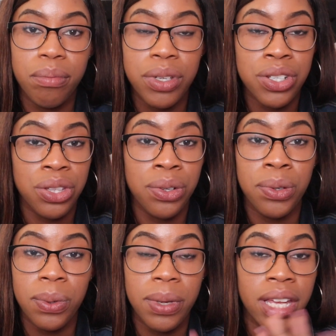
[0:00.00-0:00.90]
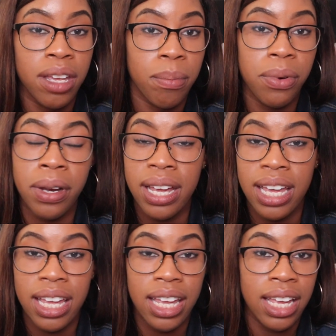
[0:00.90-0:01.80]
push through and
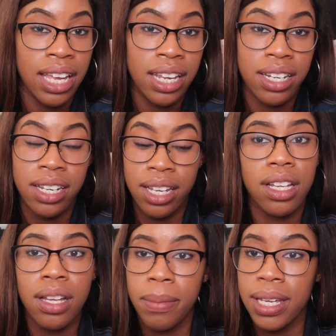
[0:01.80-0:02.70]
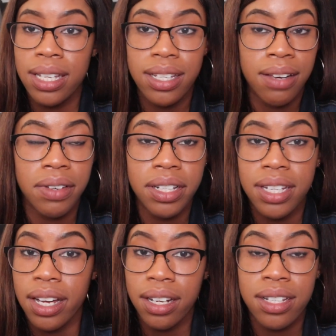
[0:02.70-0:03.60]
pray and come against every
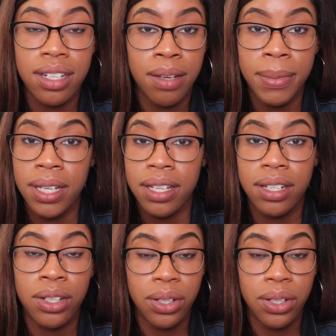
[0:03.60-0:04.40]
attack that's coming